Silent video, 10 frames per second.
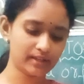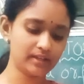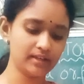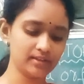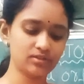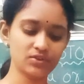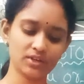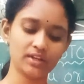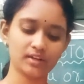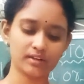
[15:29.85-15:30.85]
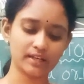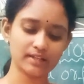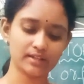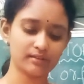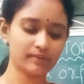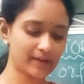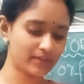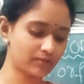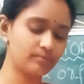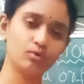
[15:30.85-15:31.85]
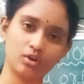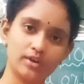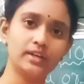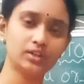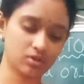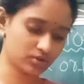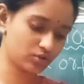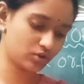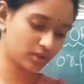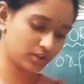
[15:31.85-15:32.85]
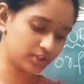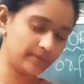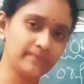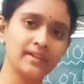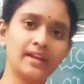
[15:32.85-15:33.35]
he is generally recognized as the father of modern toxicology,